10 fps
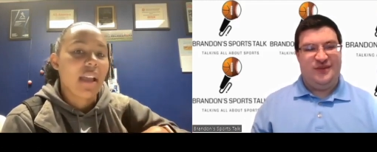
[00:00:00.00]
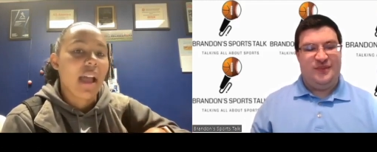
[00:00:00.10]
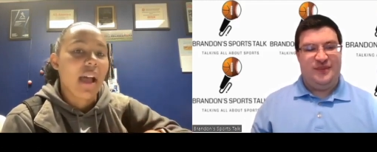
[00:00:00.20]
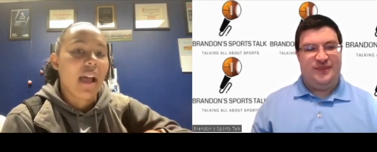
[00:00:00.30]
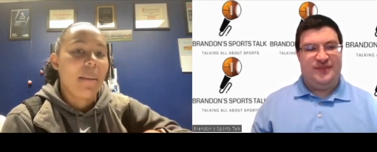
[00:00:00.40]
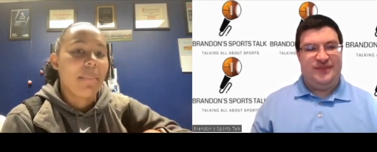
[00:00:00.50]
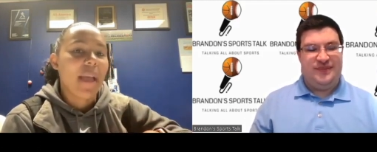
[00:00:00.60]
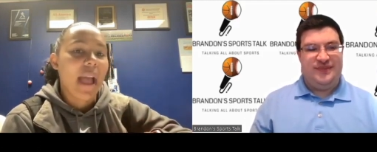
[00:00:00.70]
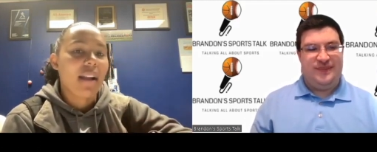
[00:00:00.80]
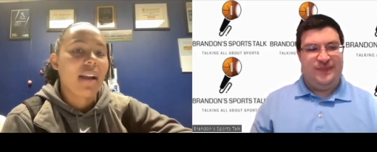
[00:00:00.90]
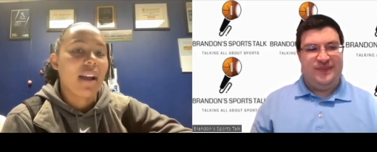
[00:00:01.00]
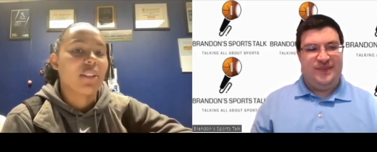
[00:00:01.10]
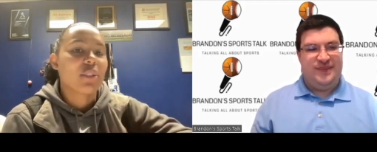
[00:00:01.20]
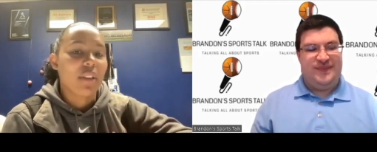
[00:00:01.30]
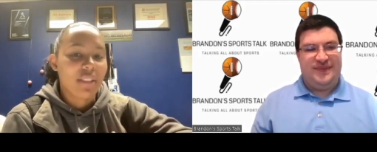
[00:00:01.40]
Speaker 1: at
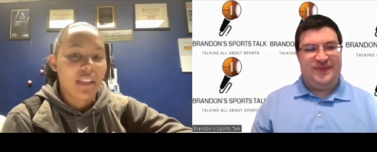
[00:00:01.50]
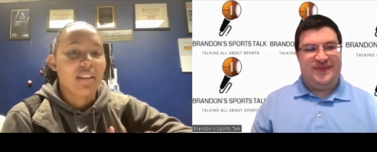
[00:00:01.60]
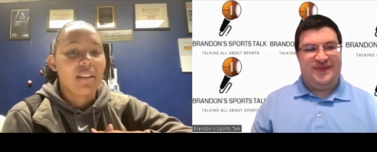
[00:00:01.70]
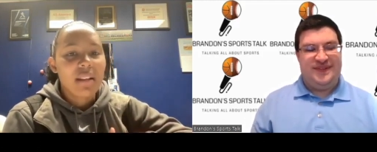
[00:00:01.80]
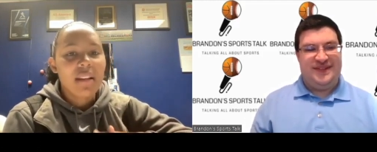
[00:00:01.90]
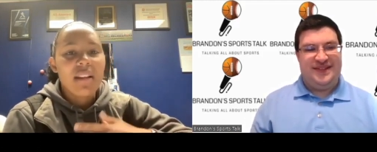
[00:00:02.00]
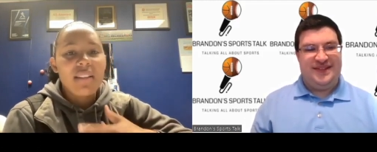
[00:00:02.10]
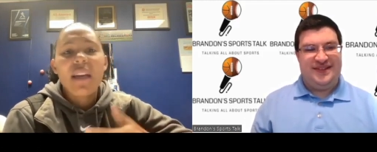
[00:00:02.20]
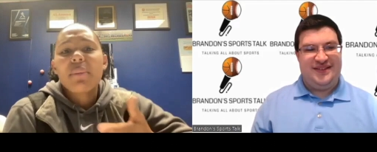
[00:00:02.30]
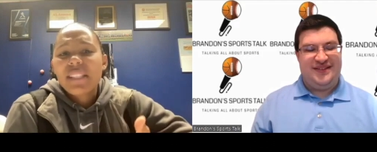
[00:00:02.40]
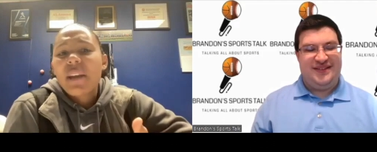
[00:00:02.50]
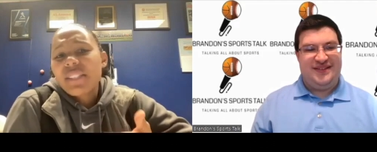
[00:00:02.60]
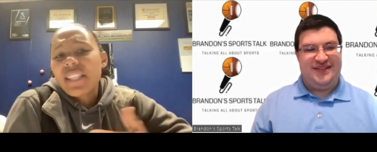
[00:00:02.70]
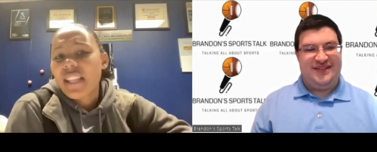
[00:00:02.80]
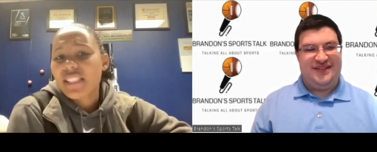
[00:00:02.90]
Con. So I think I would
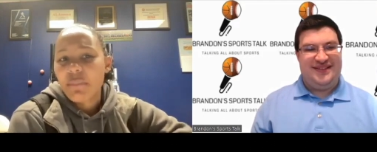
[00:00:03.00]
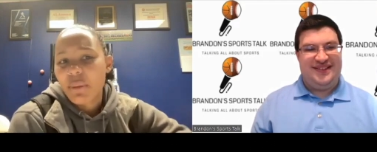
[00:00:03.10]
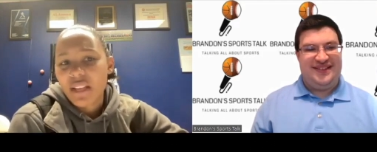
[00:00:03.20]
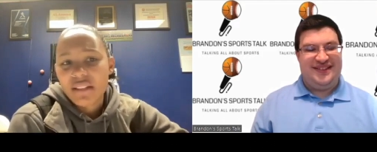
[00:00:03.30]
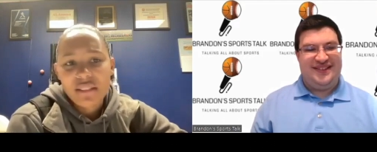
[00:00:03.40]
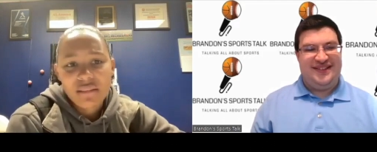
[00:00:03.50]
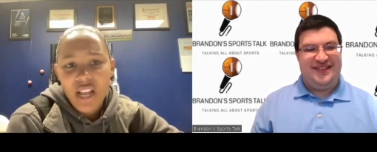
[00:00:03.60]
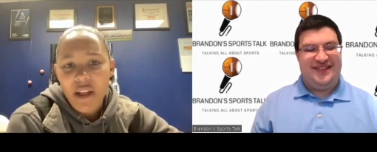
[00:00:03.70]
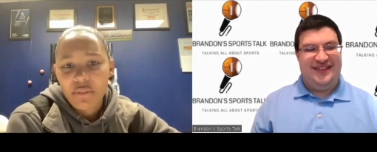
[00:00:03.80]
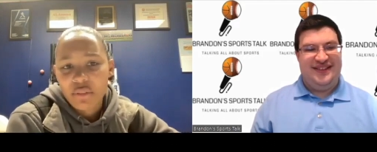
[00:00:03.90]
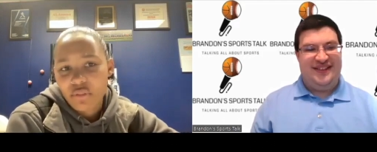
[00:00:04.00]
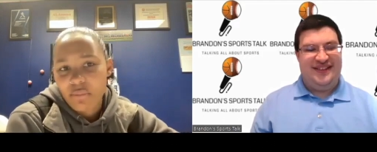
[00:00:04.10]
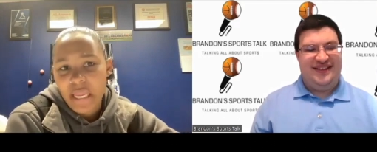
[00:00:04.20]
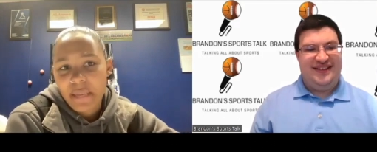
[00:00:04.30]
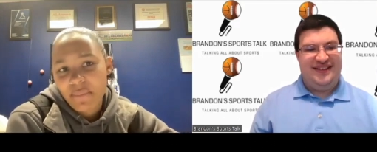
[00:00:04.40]
say that's the biggest accomplishment for
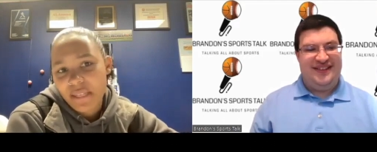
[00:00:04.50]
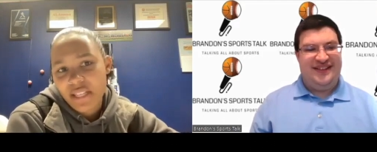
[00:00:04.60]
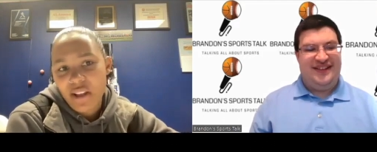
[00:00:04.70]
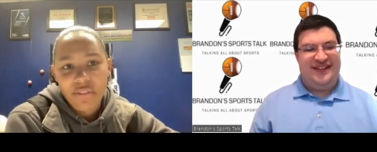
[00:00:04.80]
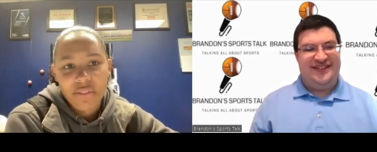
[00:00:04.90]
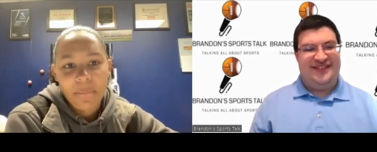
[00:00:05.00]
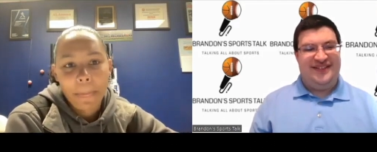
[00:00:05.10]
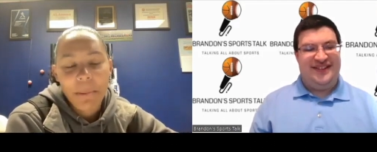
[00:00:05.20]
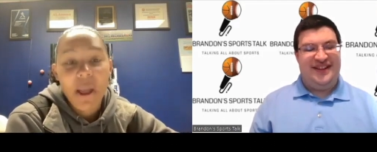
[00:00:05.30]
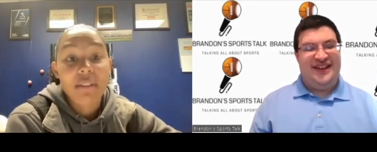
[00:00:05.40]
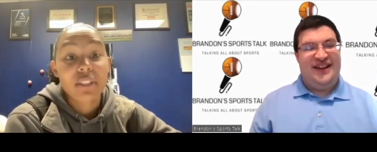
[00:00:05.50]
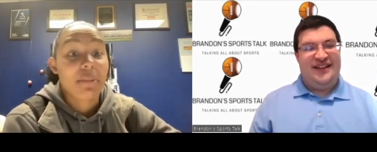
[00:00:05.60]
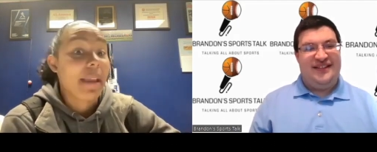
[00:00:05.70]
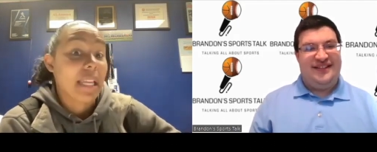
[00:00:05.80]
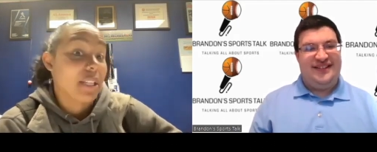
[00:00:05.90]
me, myself. Obviously
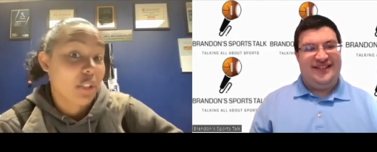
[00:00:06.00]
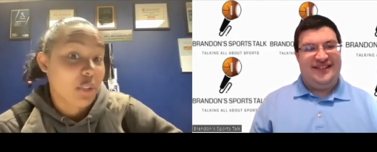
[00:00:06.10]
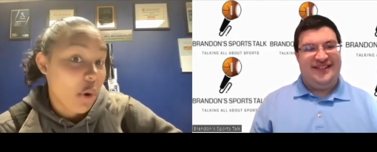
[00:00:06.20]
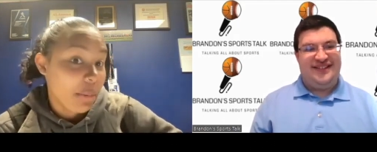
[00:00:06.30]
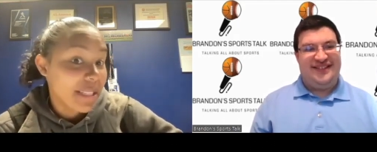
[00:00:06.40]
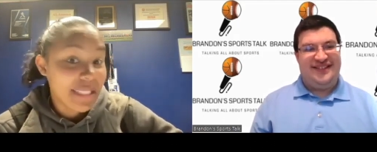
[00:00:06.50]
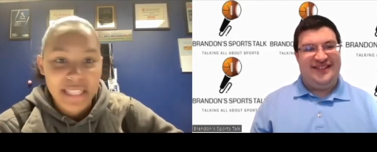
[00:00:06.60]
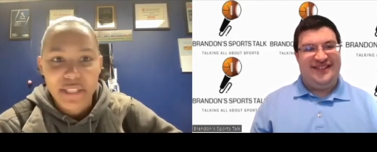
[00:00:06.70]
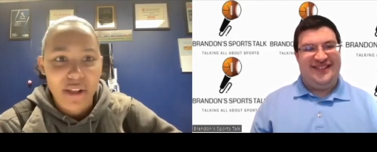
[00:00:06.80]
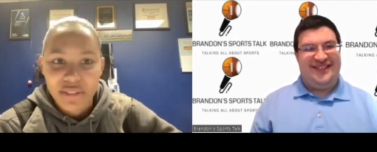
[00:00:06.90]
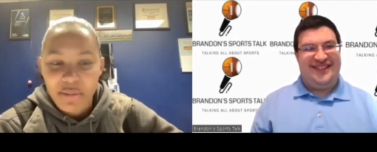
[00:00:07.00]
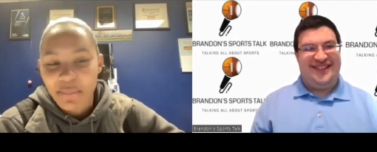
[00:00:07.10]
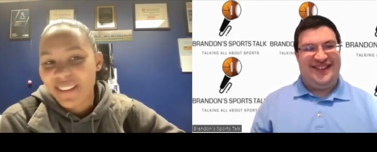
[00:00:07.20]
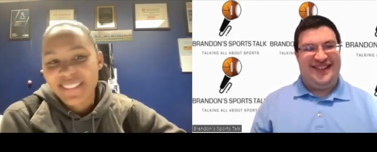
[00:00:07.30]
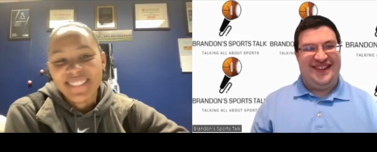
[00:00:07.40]
making it to the tournaments, that's awesome.
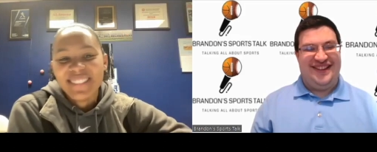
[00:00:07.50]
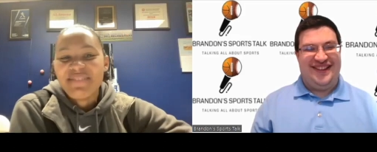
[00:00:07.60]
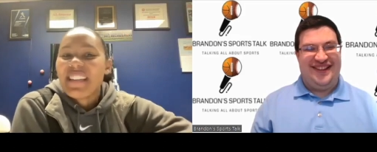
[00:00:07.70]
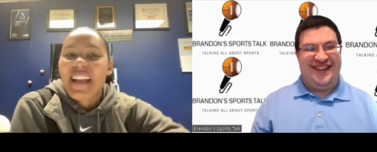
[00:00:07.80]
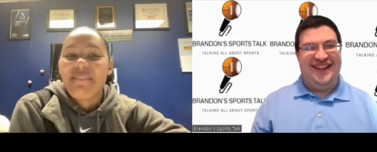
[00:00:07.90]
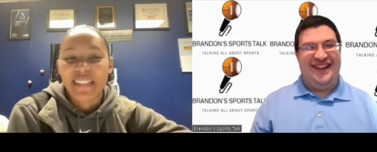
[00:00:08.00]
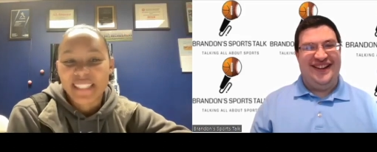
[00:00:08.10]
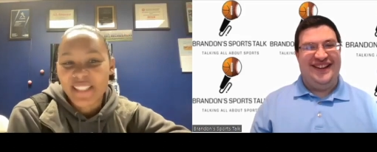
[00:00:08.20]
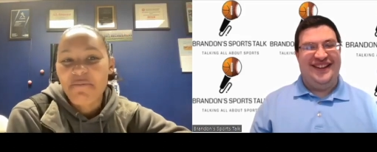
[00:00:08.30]
But yeah, myself